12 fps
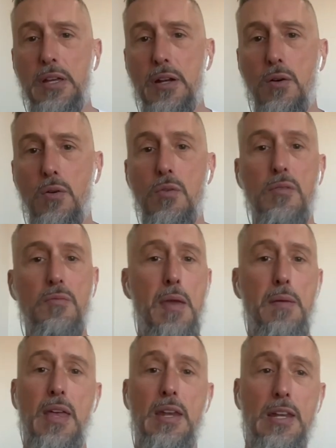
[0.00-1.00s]
You know,
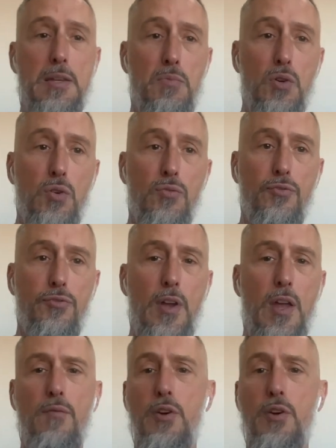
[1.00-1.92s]
maybe they need to move.